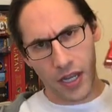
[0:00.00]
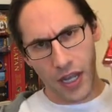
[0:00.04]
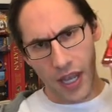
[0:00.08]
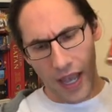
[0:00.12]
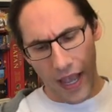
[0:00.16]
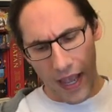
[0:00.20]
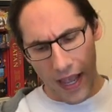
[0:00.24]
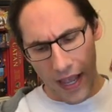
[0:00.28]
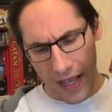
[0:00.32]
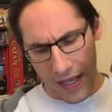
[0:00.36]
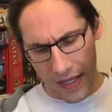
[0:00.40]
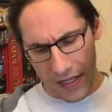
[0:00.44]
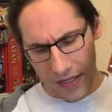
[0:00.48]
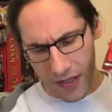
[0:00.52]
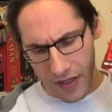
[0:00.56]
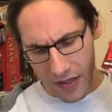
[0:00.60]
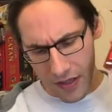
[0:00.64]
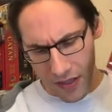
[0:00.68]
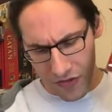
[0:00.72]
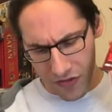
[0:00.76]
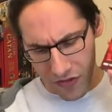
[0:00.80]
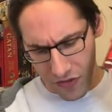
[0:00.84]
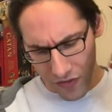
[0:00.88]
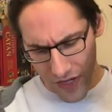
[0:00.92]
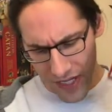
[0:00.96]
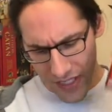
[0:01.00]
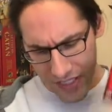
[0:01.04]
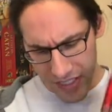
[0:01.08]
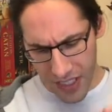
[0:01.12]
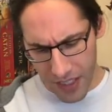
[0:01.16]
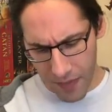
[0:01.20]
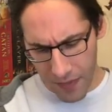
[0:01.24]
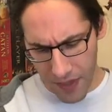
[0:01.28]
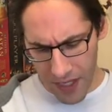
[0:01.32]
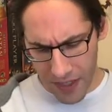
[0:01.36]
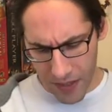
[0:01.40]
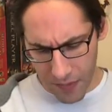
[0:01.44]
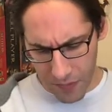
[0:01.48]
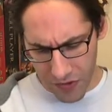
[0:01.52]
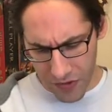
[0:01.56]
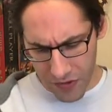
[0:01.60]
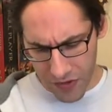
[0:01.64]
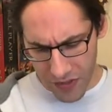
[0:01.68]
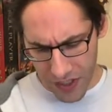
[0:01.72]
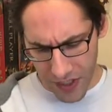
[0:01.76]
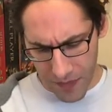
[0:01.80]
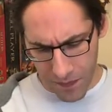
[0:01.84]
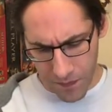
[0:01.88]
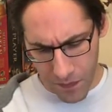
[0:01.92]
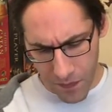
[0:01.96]
And there's the red team and the blue
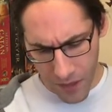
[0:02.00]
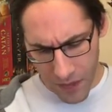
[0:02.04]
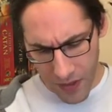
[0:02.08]
team.